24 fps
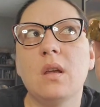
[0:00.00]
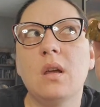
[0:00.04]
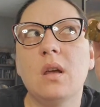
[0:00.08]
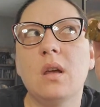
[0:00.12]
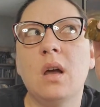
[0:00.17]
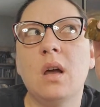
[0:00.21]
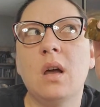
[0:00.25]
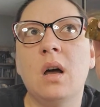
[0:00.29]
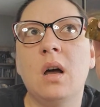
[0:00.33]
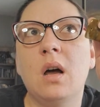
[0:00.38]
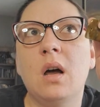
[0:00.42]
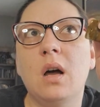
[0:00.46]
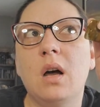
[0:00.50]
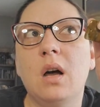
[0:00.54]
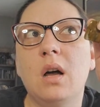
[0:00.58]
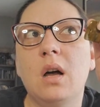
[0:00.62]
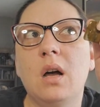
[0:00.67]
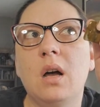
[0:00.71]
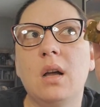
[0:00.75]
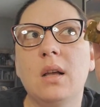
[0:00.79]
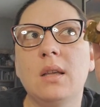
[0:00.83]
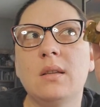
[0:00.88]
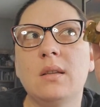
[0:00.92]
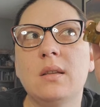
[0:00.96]
uh,
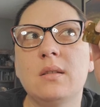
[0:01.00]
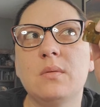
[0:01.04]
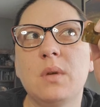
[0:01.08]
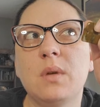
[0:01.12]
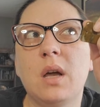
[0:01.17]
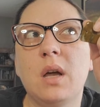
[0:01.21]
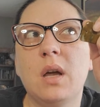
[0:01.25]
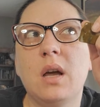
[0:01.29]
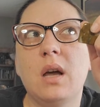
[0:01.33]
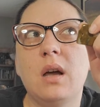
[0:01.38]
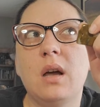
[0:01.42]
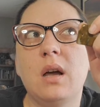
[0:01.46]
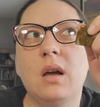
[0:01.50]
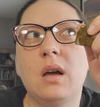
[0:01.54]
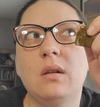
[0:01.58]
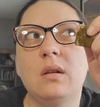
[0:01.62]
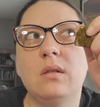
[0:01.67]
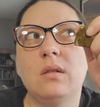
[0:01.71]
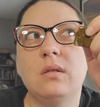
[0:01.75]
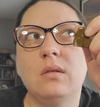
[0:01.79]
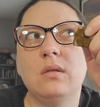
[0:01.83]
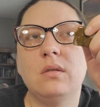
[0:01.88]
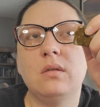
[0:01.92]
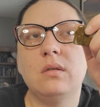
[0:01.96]
uh,
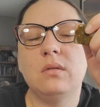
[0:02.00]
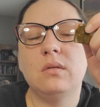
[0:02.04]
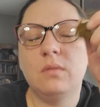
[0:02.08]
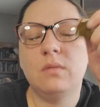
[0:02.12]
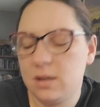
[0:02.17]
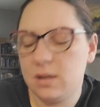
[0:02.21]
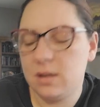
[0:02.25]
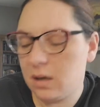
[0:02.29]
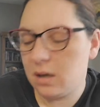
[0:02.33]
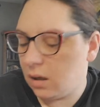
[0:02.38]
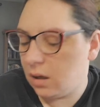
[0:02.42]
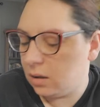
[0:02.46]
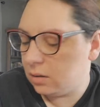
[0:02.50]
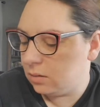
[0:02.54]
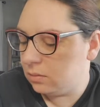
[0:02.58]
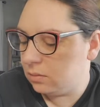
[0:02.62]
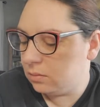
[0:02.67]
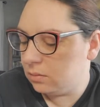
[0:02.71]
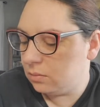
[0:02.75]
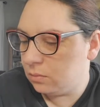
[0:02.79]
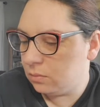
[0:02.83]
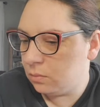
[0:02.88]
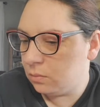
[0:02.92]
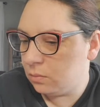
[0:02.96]
what is it called?
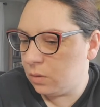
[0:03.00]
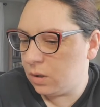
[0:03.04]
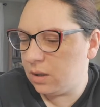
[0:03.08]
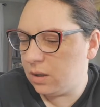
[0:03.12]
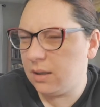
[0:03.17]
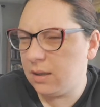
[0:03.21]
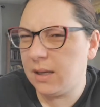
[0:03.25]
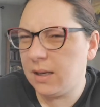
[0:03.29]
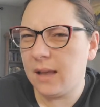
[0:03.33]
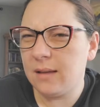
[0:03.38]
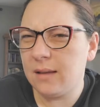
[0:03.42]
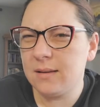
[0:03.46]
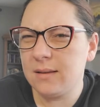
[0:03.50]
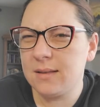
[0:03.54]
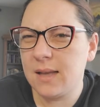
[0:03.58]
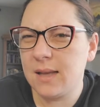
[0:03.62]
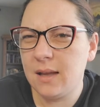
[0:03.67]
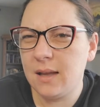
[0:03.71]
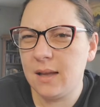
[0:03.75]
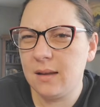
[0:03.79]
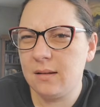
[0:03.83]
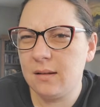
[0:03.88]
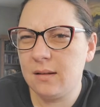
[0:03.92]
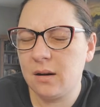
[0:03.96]
Wood
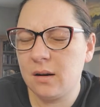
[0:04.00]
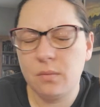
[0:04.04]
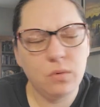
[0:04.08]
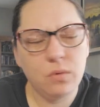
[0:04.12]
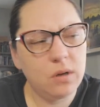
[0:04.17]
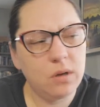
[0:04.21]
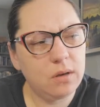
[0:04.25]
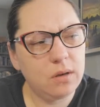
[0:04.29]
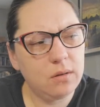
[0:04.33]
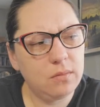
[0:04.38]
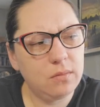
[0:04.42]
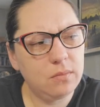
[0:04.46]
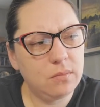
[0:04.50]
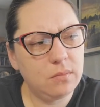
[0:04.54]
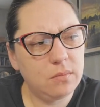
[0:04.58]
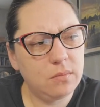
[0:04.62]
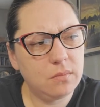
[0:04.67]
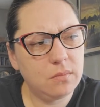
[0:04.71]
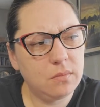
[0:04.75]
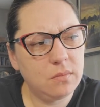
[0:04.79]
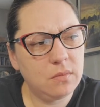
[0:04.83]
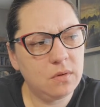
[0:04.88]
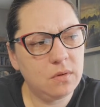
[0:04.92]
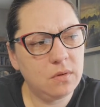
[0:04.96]
calcite or wood,
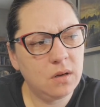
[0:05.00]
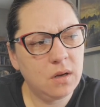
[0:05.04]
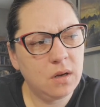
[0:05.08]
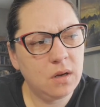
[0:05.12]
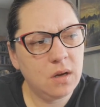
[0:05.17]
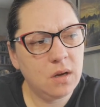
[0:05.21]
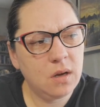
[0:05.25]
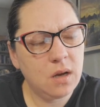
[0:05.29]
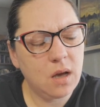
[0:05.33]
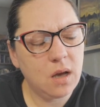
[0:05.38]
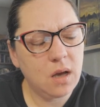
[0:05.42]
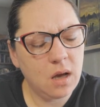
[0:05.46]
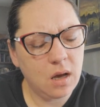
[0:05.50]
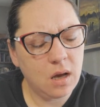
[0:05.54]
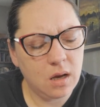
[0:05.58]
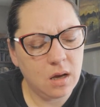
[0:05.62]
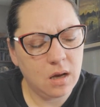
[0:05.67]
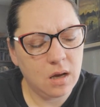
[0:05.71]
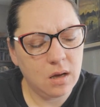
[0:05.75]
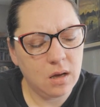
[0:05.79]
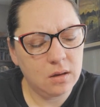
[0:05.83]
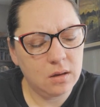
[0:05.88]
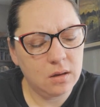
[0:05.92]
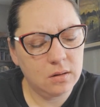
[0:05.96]

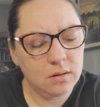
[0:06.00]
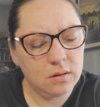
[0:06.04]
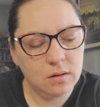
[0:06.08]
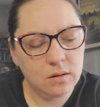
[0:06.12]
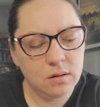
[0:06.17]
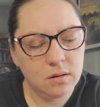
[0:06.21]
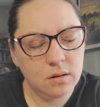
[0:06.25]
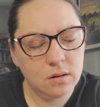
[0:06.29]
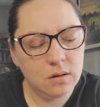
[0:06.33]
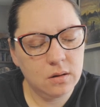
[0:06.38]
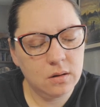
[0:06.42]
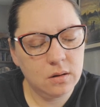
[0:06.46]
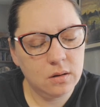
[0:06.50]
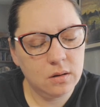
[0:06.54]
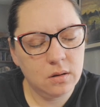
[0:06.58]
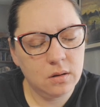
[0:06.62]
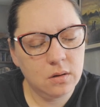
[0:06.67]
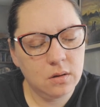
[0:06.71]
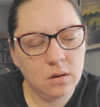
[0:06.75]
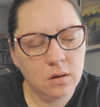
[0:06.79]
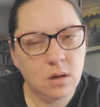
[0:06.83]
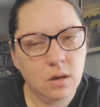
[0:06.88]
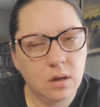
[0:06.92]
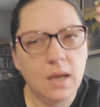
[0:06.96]
uh,
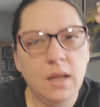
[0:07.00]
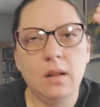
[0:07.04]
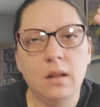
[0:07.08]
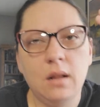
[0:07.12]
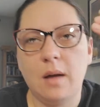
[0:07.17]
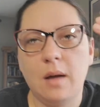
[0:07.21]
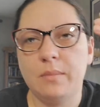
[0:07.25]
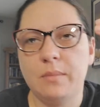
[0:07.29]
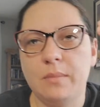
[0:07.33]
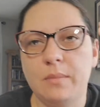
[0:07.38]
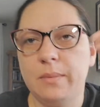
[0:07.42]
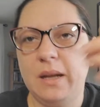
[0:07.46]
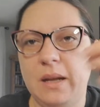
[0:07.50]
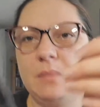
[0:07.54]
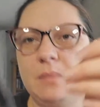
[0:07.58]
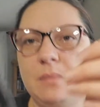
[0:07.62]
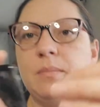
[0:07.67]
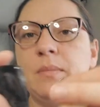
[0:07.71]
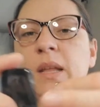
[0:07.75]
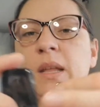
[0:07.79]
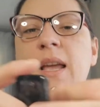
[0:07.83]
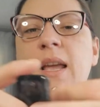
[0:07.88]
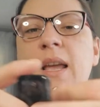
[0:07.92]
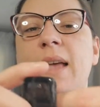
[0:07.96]
it'll come to me.
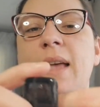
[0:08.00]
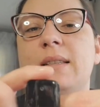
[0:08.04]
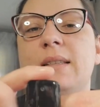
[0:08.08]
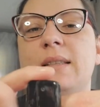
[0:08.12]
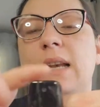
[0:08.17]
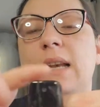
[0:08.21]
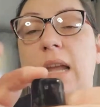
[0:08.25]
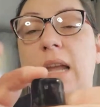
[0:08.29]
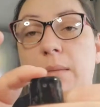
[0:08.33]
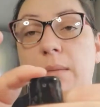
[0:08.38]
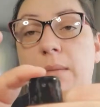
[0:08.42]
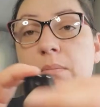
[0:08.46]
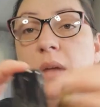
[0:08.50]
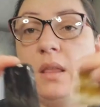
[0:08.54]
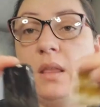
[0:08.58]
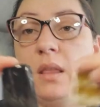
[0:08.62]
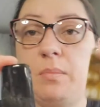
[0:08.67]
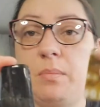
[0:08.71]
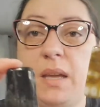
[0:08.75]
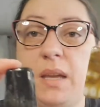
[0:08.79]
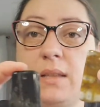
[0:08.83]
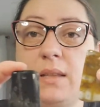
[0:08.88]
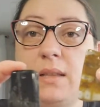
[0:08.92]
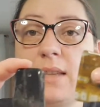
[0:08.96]
It has a name. The
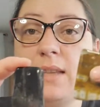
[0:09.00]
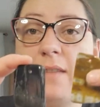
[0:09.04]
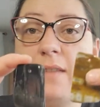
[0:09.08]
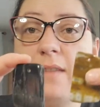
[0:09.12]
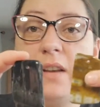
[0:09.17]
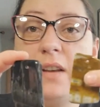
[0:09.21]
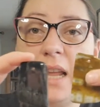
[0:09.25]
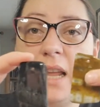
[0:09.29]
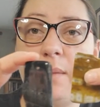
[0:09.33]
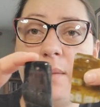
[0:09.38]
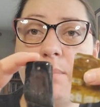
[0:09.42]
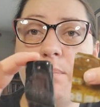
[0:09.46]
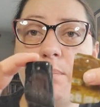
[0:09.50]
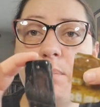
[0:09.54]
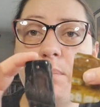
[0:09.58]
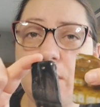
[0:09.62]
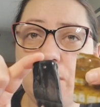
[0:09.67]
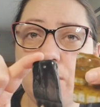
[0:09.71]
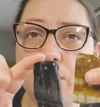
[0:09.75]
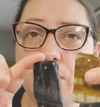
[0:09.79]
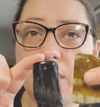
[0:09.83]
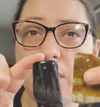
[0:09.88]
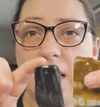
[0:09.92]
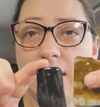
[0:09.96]
beads have a name,
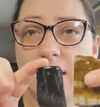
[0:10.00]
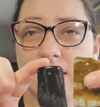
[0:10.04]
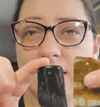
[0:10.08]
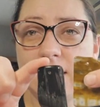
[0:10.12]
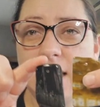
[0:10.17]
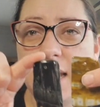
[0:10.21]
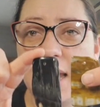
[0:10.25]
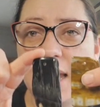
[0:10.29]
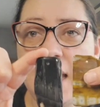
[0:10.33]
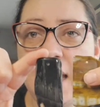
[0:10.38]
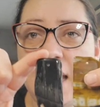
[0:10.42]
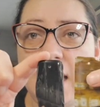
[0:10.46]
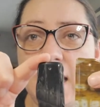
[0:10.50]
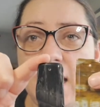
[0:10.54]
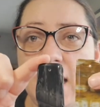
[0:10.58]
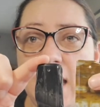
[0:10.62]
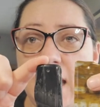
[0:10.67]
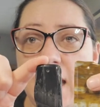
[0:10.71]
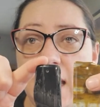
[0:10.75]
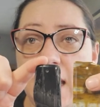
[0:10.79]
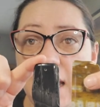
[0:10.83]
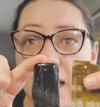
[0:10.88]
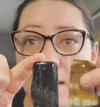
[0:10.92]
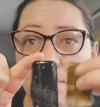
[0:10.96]
but it's like
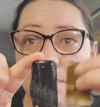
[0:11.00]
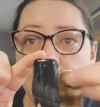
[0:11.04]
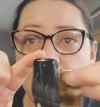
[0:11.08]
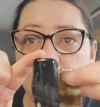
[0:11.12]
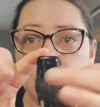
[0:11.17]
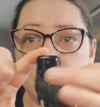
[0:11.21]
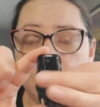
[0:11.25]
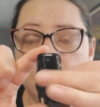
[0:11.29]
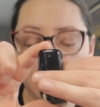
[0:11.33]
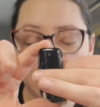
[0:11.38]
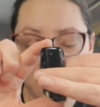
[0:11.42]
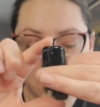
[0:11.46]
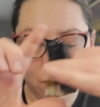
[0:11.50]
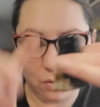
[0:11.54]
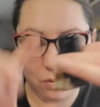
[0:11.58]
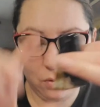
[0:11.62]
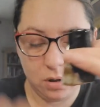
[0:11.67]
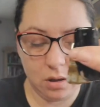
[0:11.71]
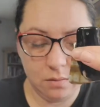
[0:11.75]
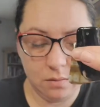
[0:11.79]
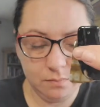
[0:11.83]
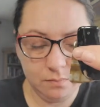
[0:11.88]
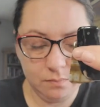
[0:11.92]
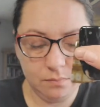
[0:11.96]
AKA petrified
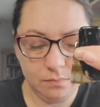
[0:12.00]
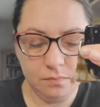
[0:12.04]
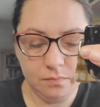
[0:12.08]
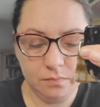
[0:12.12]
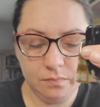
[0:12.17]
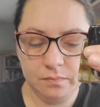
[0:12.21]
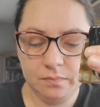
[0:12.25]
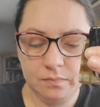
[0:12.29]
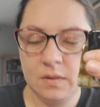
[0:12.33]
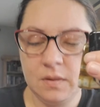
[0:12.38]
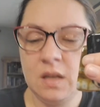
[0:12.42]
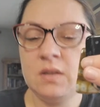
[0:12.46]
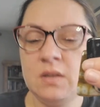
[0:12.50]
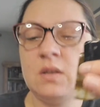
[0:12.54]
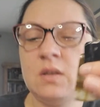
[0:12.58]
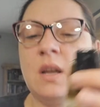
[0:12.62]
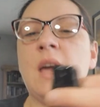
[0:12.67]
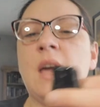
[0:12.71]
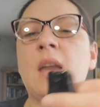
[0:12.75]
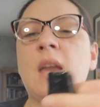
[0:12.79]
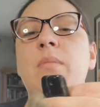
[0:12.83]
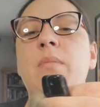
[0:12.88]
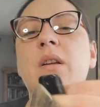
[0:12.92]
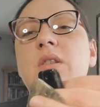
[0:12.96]
wood. So I
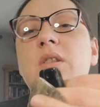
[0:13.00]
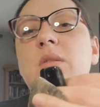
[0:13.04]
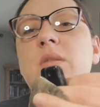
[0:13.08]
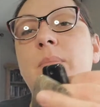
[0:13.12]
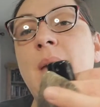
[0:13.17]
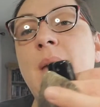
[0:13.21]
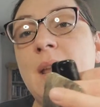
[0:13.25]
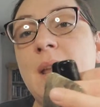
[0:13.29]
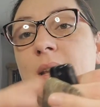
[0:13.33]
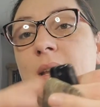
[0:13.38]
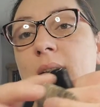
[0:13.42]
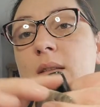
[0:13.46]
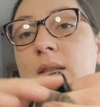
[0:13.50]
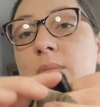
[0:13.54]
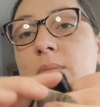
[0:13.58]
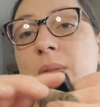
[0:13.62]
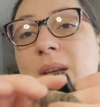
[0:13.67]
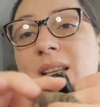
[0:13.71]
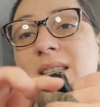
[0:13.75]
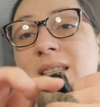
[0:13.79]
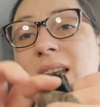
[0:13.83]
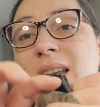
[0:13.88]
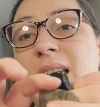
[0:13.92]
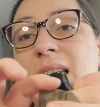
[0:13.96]
got a bunch of pendants
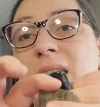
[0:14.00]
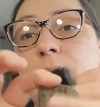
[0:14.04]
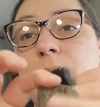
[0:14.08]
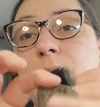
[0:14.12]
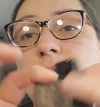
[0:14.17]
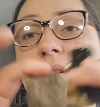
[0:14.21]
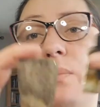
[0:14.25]
because I got a bunch